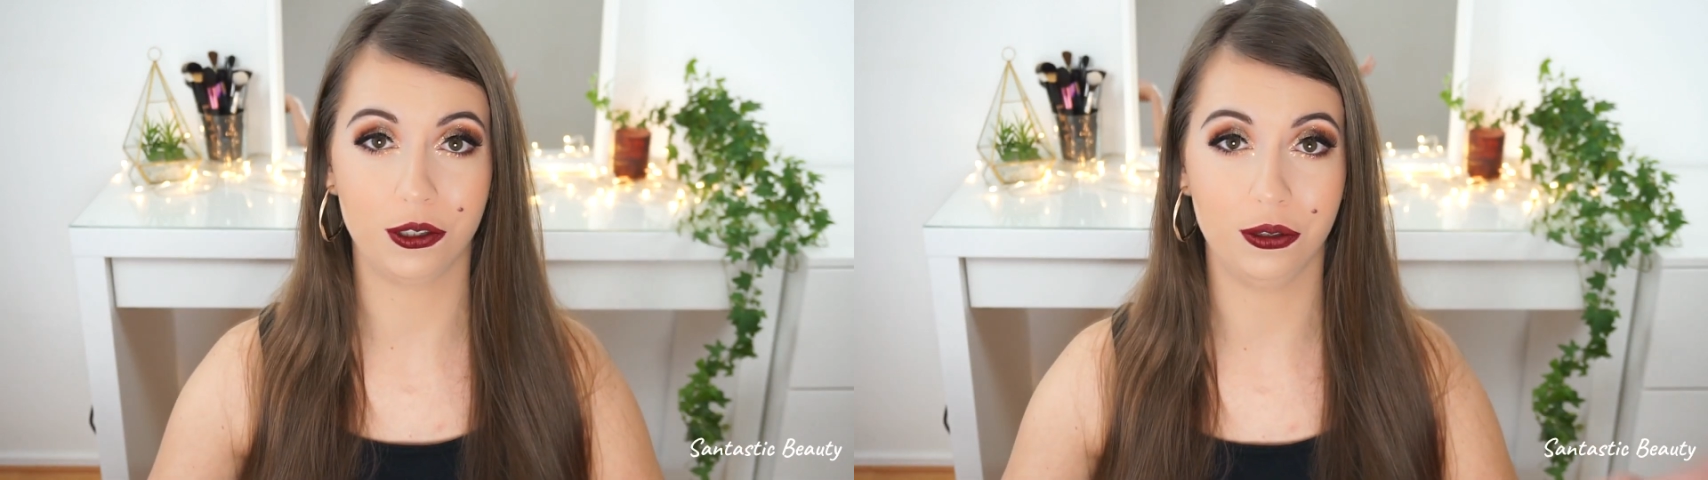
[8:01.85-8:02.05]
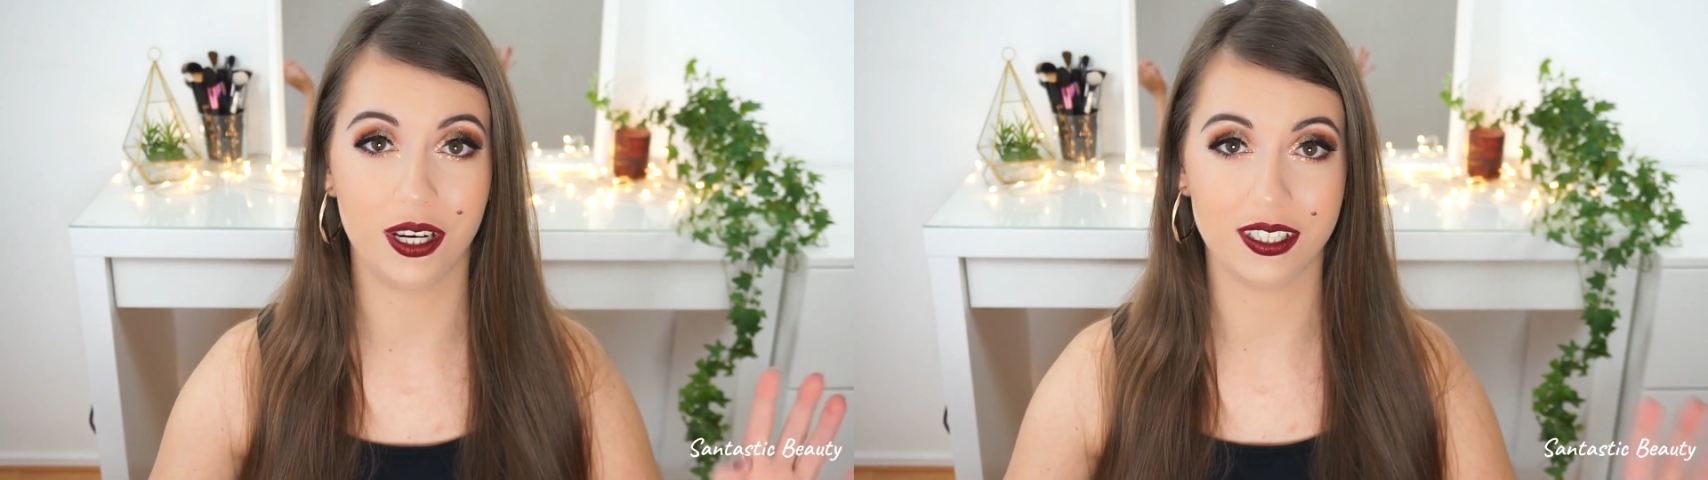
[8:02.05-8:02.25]

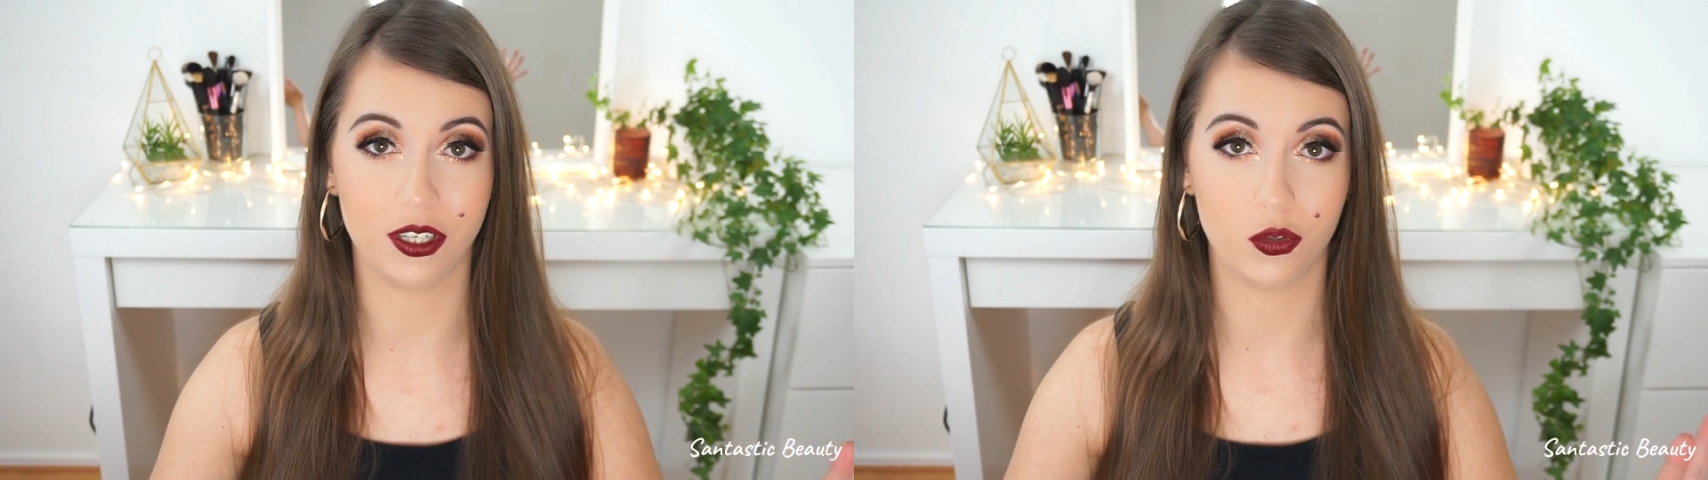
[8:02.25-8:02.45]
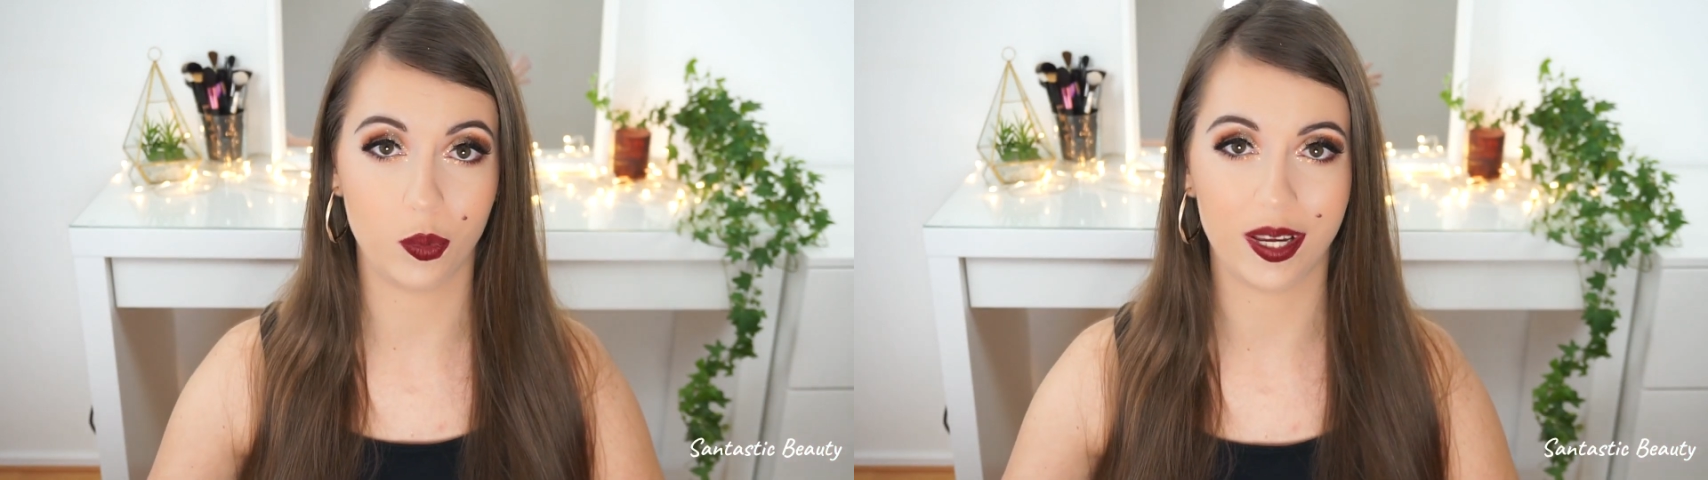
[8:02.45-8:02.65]

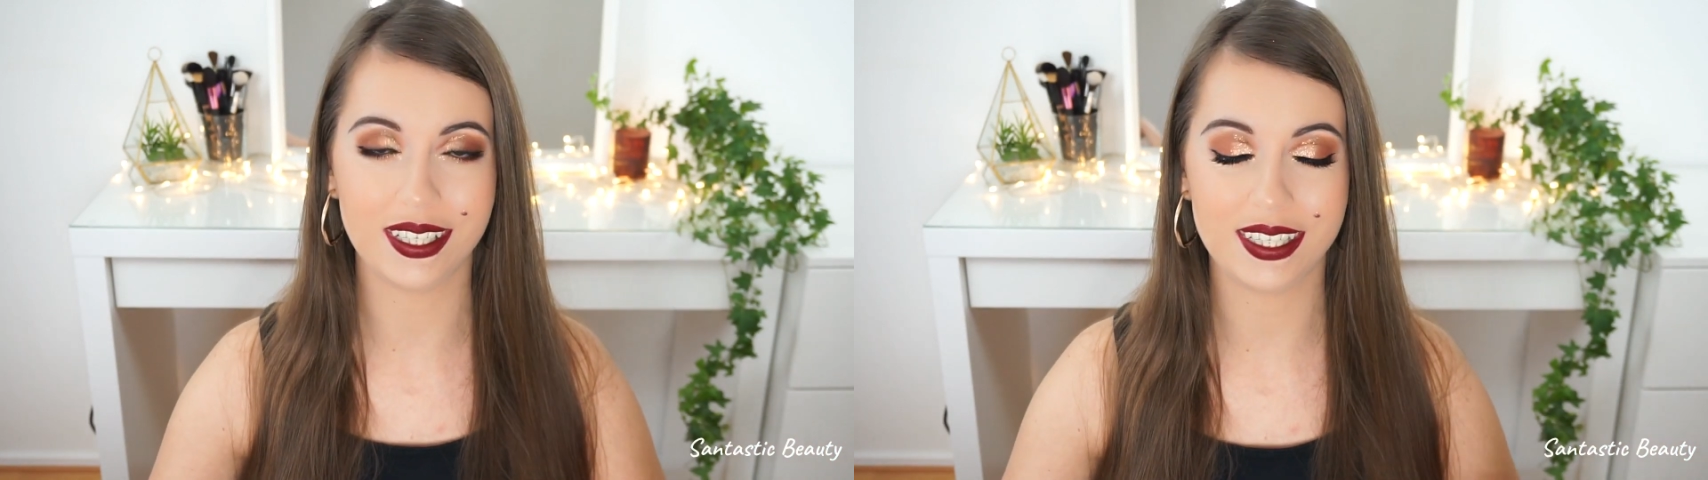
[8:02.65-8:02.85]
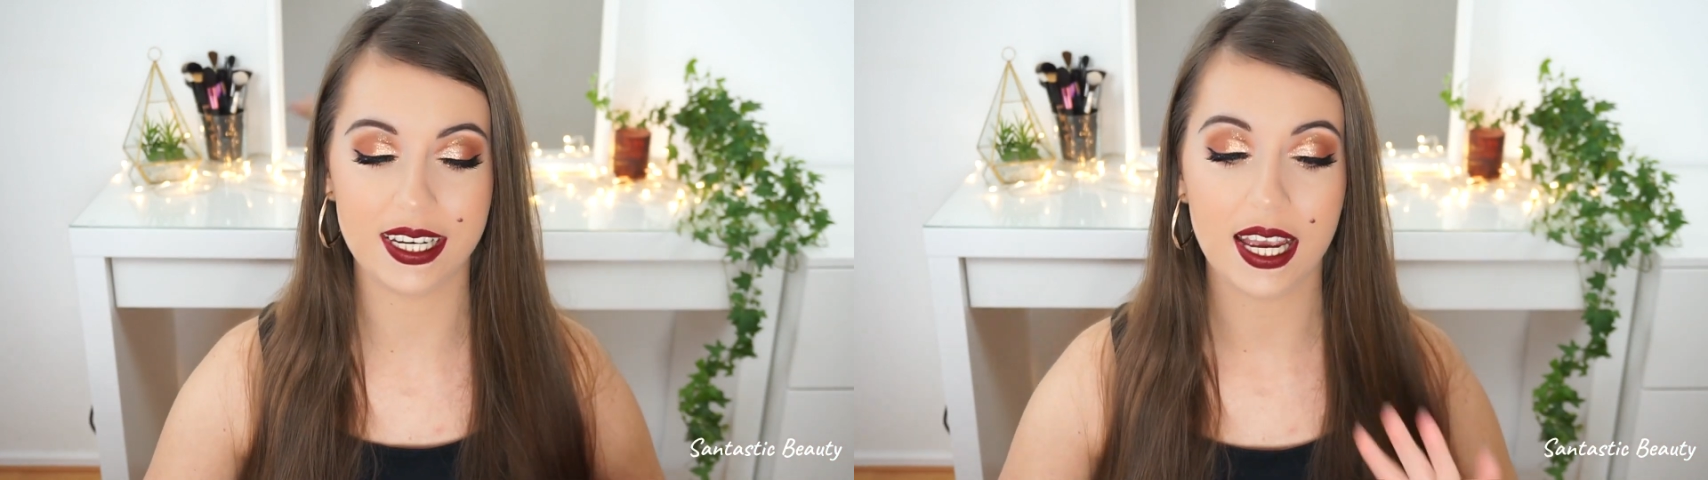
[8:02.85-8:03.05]

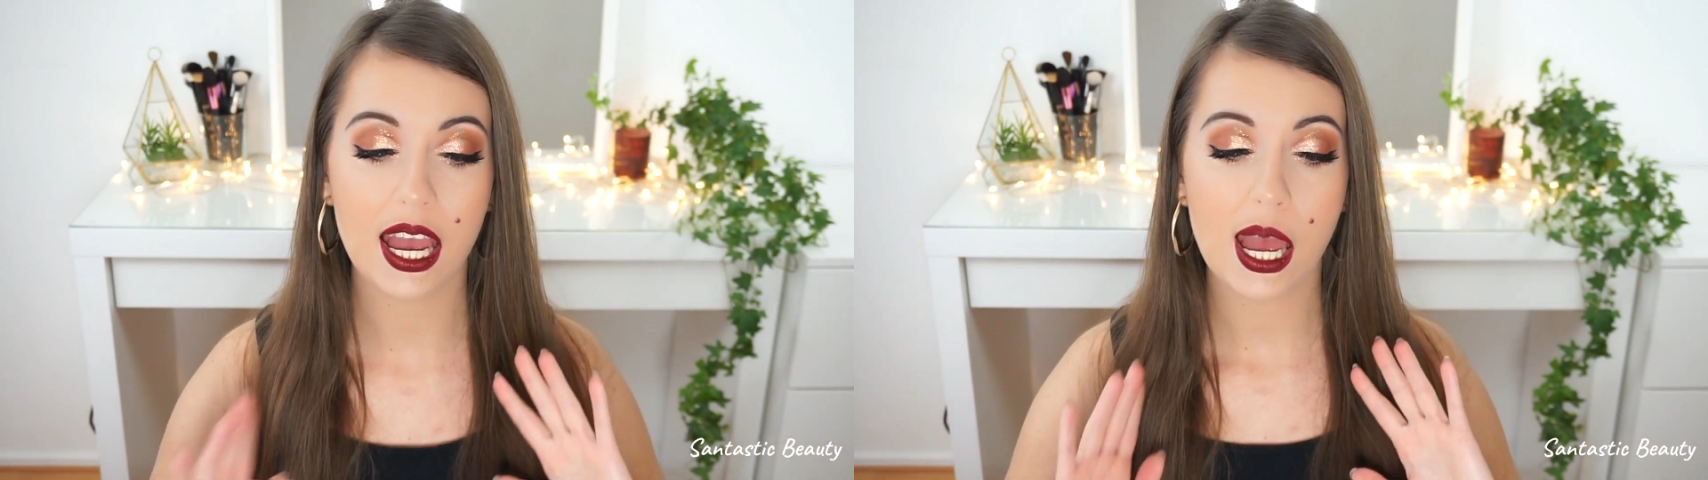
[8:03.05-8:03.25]
2020,